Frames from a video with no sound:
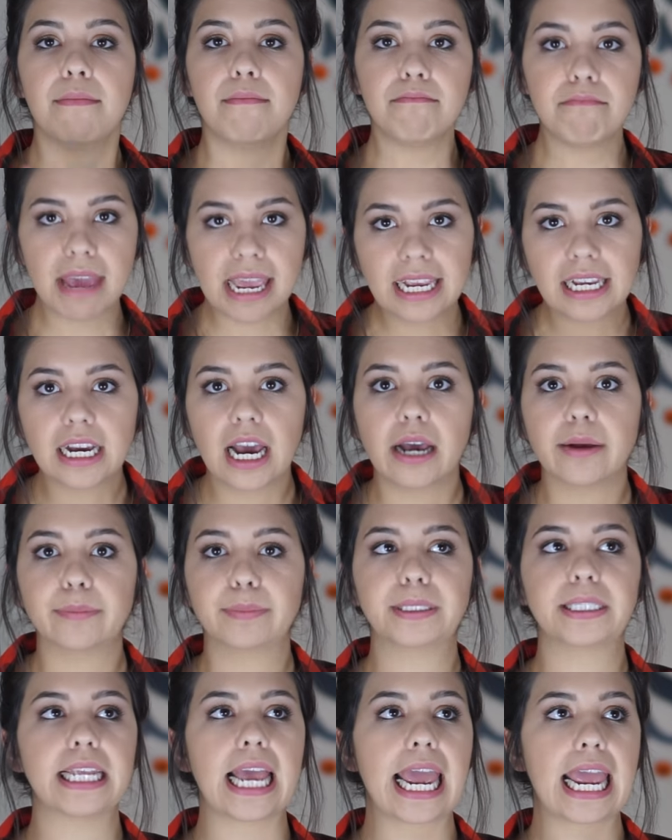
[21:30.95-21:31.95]

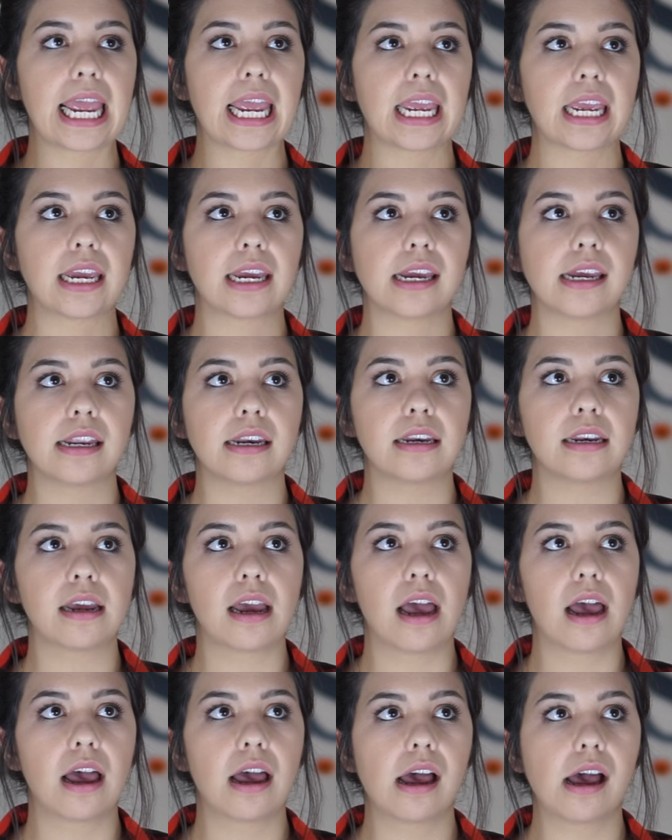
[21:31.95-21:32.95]
makeups and,
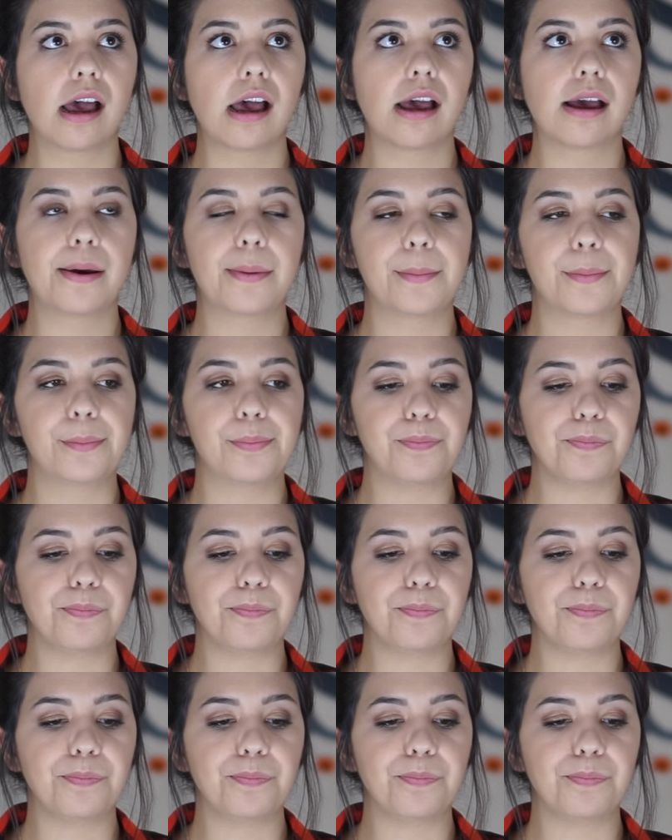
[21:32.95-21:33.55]
um,